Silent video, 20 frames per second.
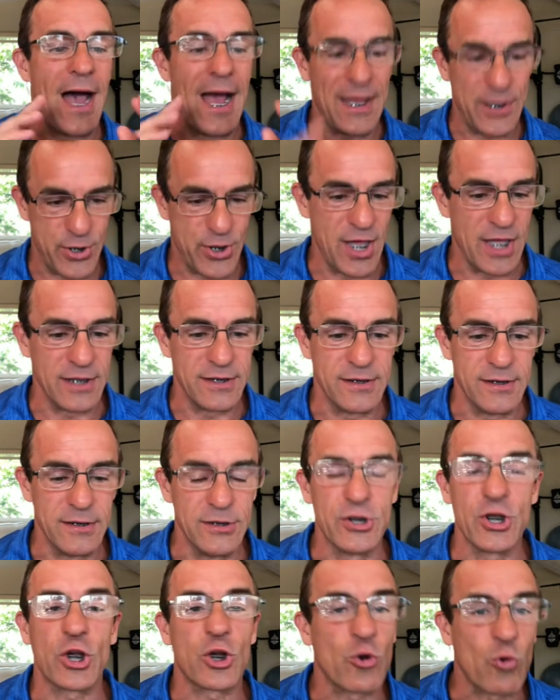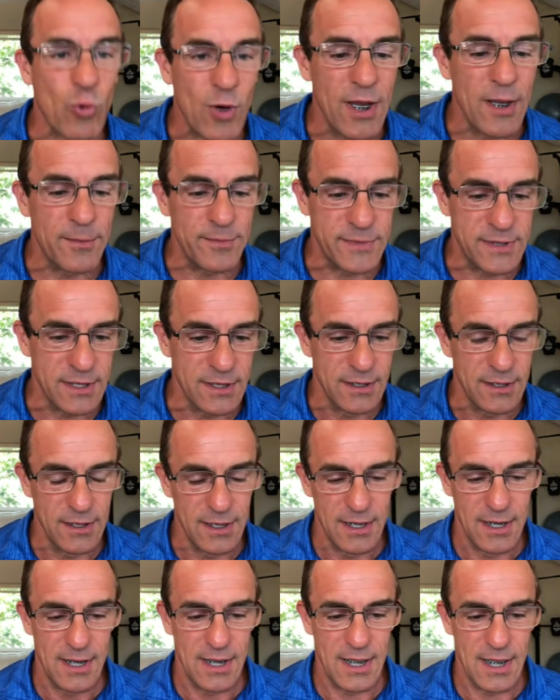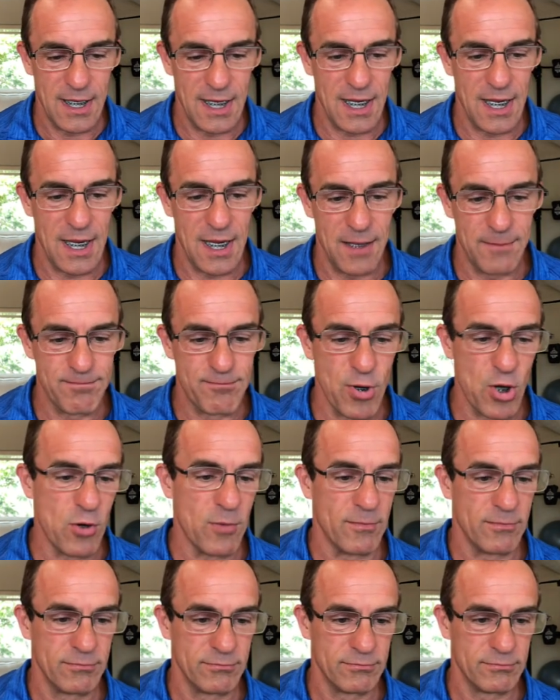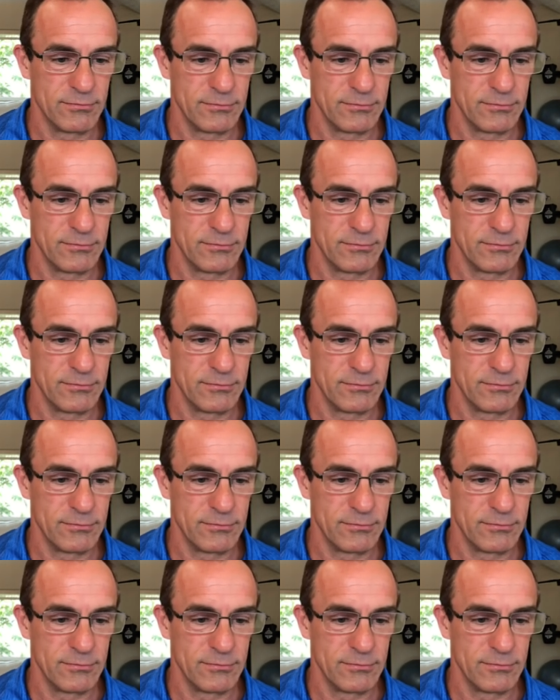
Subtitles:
I said decrypt, and boom.